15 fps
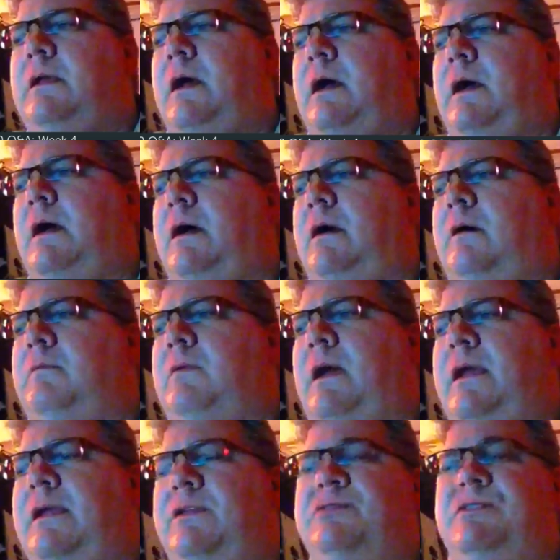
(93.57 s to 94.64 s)

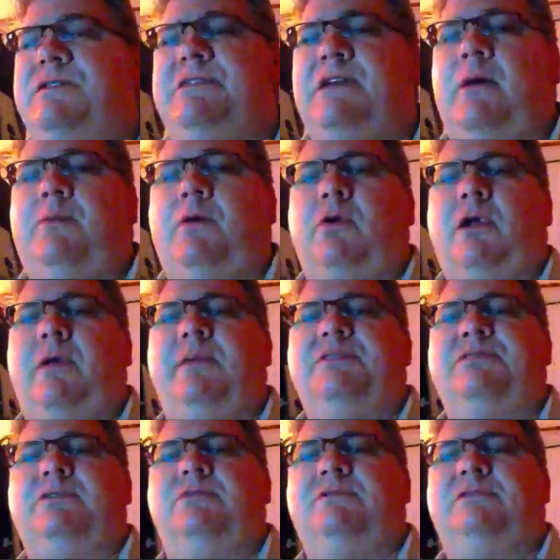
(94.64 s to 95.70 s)
I usually tell programming
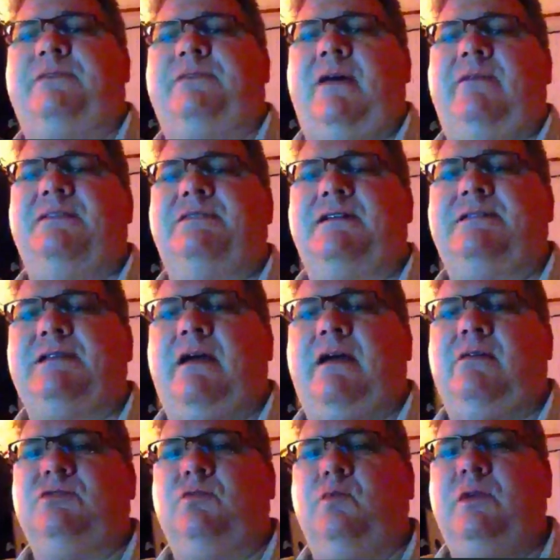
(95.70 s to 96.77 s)
students 5 to 6
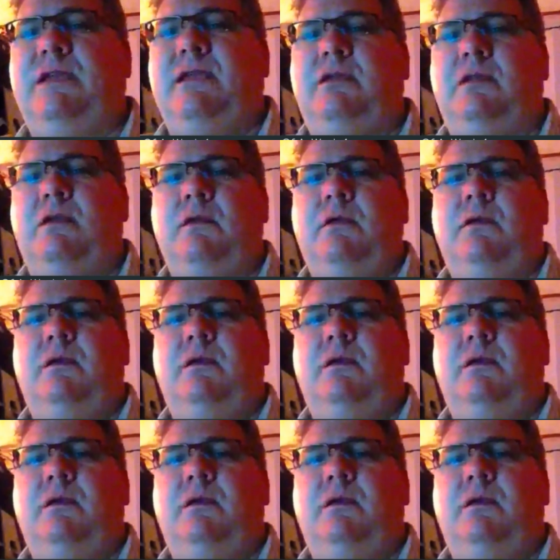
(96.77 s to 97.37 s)
hours a week